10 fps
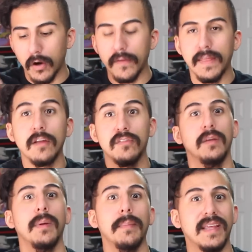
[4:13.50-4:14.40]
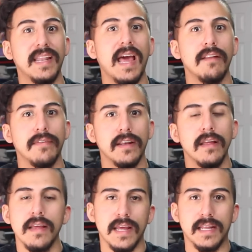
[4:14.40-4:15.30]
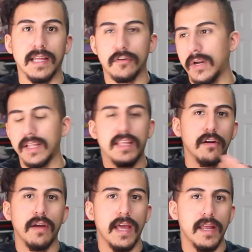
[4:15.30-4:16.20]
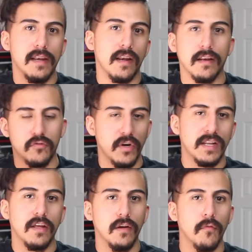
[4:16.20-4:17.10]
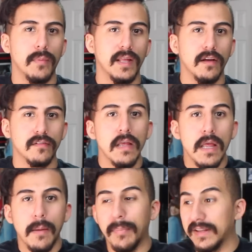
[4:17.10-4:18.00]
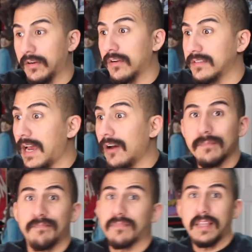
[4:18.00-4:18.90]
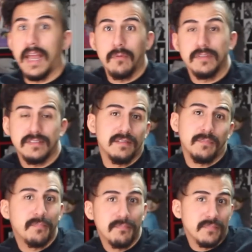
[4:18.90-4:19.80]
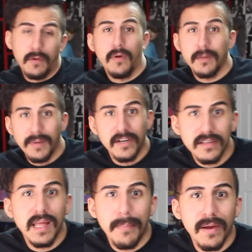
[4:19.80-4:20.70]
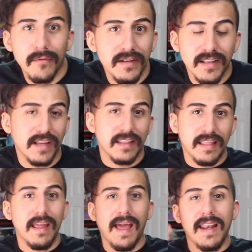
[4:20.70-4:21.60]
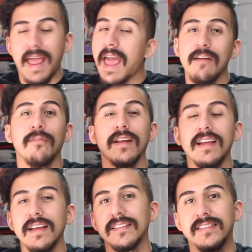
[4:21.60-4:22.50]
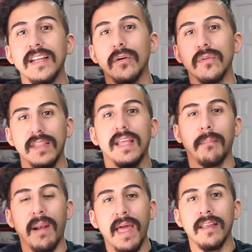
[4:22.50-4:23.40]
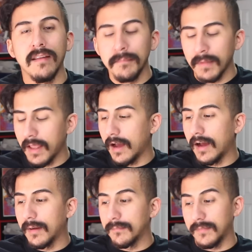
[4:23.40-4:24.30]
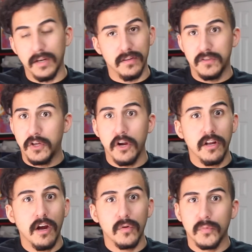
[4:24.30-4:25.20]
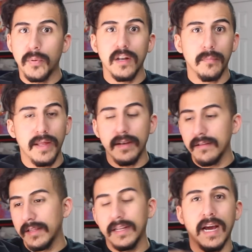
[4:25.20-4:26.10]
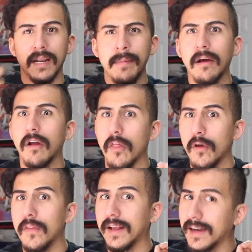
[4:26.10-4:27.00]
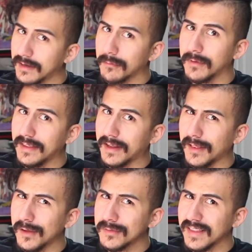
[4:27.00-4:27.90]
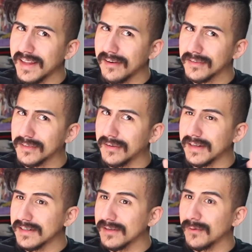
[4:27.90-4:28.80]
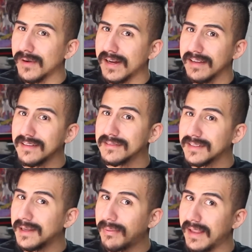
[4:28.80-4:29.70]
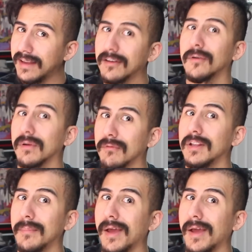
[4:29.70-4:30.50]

or that he was going to be able to get out of it and, like, try to kill Ed and try to kill everybody else. But turns out, that was, you weren't going to be able to do that, Penguin. Like, they had every single thing planned. You know, the security guard was part of the plan, got him out, although they cut it really close there, so I don't know why. That plan could have been really